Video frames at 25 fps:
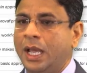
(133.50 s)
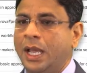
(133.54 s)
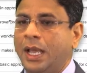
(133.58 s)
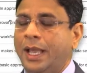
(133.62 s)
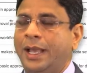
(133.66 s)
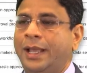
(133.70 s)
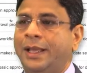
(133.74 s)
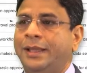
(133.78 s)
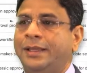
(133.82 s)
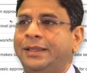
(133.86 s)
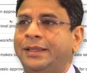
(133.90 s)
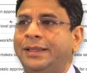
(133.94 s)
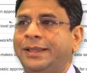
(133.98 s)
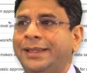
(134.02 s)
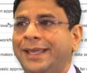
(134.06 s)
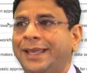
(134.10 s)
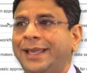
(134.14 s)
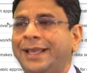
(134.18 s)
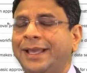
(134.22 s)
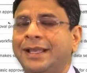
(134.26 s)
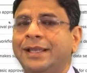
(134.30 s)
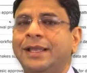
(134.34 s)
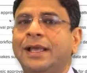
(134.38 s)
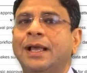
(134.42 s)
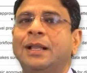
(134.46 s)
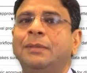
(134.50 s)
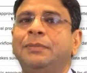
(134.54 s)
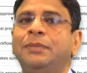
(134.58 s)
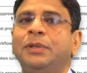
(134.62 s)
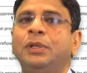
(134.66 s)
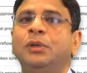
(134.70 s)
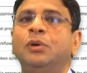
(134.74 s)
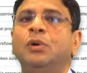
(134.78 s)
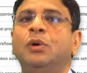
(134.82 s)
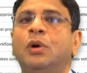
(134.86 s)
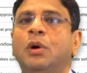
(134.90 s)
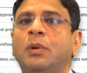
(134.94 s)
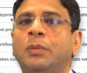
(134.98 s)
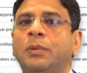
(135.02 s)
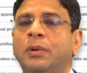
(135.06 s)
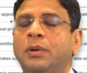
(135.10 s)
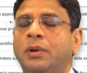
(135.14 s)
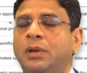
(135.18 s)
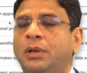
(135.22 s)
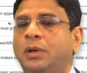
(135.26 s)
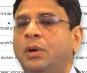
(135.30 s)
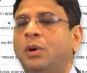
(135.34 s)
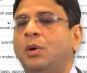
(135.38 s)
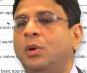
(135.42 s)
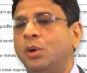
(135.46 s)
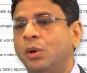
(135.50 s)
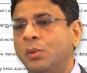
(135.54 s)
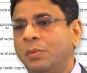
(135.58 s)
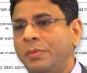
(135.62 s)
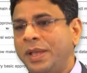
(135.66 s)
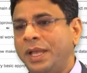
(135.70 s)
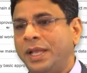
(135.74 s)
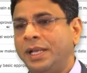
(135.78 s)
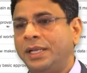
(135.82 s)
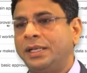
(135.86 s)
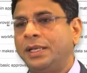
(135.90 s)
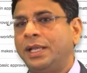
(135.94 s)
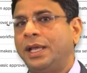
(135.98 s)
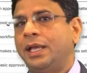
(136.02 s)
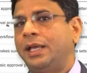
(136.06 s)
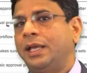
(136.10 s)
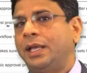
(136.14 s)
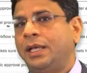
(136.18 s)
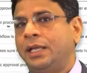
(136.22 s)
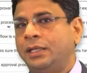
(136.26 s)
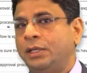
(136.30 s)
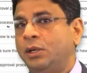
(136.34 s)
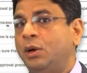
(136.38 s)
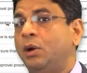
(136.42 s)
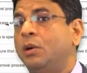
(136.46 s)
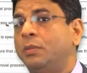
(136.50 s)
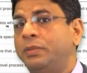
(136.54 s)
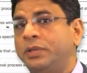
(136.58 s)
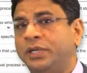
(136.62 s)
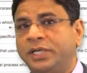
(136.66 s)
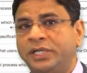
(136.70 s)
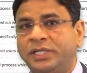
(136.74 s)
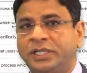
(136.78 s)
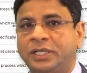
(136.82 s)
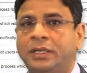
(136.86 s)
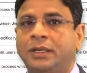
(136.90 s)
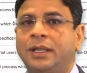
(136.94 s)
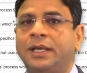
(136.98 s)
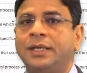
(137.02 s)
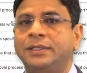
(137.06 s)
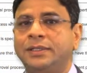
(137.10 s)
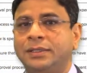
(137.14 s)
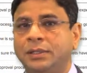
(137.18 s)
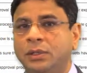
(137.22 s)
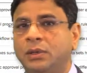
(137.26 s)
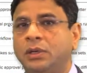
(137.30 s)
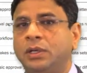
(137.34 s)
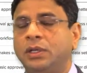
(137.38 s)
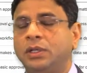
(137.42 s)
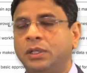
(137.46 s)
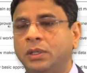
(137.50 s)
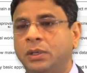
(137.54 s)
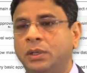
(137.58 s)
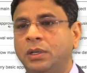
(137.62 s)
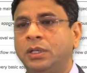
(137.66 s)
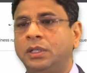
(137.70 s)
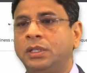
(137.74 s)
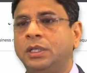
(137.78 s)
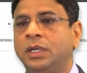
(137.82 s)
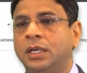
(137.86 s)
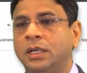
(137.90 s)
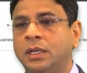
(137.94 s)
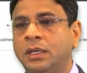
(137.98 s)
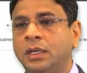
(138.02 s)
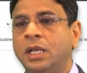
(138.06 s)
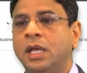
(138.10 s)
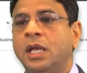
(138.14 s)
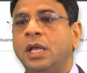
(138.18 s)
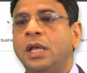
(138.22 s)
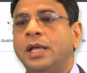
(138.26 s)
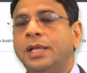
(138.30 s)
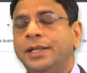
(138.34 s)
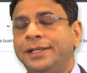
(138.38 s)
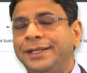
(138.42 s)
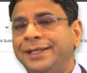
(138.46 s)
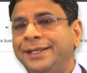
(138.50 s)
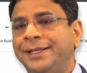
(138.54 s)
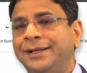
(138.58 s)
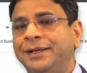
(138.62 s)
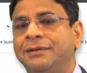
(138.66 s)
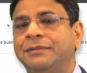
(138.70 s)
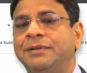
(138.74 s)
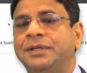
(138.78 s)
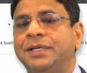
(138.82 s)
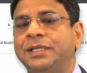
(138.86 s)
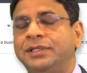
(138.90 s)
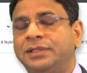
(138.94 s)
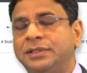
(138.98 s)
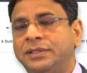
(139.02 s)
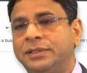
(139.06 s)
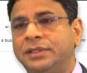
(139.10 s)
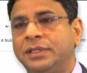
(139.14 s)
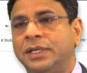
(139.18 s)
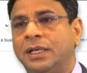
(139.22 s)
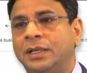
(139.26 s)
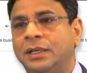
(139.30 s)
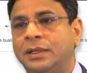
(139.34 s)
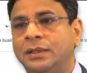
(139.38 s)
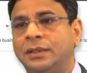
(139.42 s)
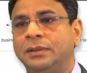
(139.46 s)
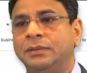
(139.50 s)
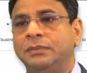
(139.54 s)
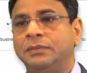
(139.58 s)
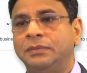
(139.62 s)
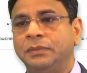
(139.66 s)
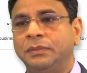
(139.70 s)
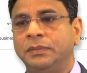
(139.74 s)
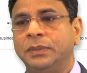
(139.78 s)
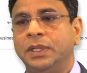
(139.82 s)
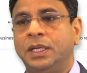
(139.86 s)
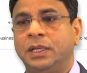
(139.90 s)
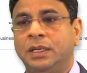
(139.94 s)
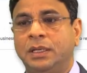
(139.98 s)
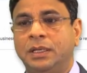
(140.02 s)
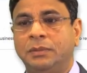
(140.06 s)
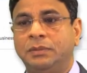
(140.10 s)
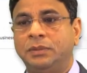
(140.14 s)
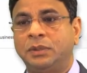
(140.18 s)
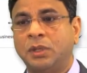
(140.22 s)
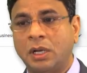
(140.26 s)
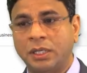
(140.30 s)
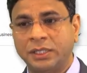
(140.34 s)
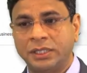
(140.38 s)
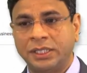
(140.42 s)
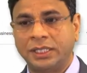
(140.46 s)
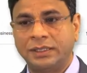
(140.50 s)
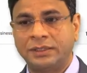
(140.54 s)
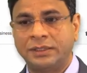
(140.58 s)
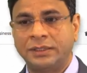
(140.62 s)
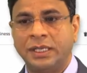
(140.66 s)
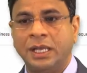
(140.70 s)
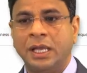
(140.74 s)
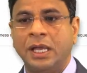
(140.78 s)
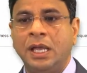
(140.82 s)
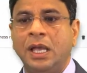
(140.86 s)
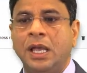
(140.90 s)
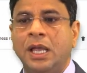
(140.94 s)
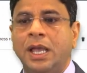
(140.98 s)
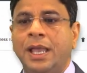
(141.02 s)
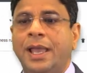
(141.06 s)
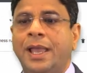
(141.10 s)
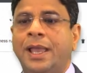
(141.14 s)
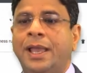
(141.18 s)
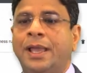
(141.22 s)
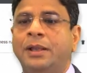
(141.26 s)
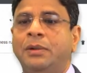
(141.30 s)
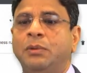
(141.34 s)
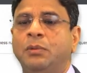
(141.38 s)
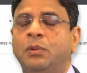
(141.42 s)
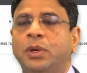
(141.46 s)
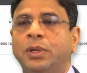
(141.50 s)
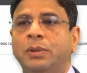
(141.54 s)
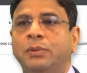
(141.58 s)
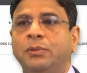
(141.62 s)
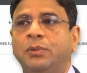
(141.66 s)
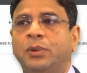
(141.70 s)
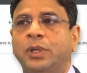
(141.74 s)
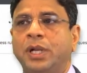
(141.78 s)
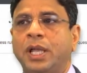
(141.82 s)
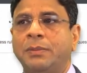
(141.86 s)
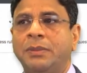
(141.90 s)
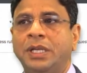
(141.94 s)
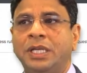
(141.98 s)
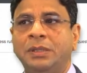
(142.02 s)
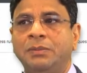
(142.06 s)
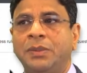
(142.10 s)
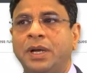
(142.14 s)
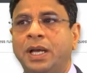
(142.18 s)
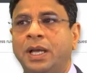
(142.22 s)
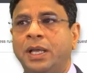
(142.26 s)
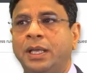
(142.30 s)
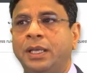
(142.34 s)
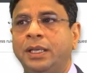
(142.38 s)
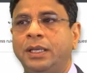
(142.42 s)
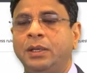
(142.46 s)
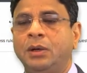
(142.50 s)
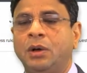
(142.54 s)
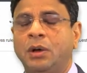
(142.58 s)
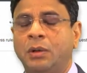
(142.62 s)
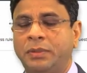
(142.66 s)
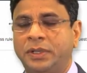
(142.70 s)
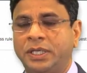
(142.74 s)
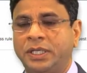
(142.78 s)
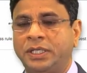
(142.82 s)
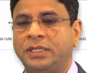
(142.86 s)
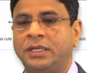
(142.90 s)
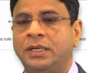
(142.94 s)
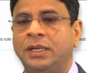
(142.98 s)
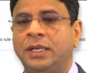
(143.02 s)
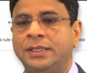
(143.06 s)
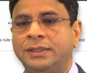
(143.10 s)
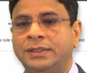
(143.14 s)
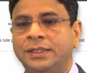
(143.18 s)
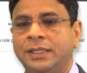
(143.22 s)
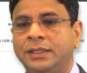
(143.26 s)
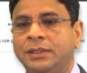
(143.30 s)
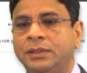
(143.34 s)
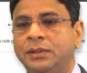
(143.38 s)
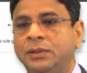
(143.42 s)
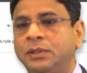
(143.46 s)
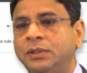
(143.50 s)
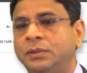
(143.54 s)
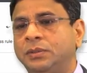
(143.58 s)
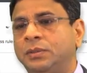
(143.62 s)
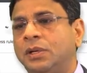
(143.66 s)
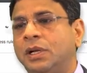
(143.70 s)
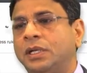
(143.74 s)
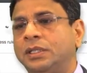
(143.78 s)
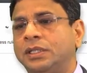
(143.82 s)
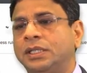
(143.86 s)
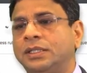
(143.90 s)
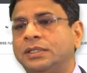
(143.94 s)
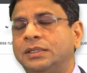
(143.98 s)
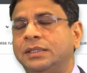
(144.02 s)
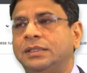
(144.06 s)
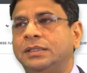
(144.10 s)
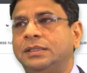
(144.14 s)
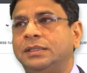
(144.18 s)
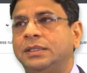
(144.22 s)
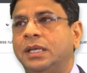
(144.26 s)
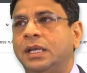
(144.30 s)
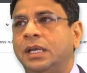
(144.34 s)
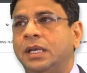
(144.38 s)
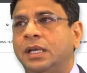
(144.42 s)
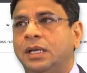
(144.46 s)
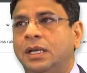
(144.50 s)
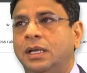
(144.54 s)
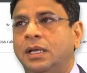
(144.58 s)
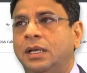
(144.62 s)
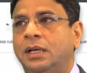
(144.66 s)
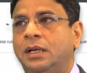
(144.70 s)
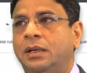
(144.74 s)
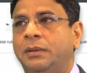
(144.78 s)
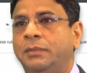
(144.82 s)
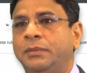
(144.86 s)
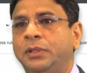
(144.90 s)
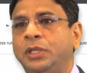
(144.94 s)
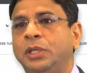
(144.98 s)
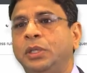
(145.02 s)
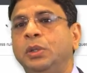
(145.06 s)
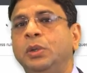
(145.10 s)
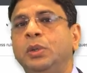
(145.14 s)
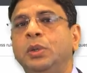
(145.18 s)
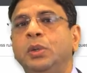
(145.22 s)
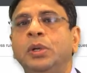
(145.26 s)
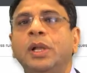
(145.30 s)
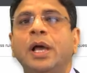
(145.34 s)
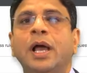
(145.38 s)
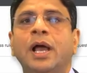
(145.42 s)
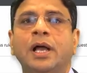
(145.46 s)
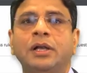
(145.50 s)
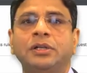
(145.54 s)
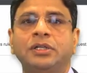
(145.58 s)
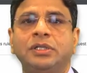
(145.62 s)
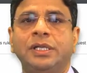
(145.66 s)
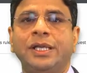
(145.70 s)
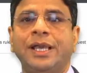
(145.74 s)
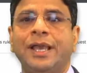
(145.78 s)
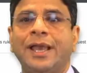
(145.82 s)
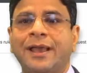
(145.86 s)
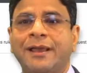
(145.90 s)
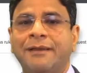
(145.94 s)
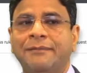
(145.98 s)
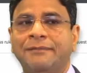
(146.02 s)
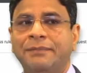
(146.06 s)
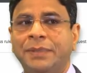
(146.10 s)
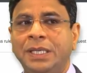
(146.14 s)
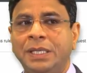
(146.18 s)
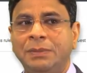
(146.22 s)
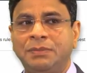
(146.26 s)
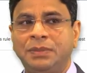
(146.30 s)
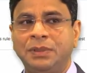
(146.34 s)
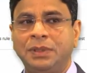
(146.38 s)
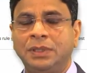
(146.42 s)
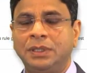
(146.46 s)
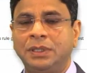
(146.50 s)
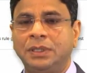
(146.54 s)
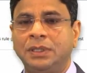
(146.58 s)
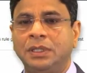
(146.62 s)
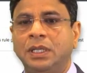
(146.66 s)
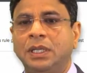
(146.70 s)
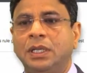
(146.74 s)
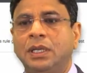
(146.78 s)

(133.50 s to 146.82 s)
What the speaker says: and they can help you automate and operationalize your data governance projects. And what I mean by operationalizing those projects is you could actually have people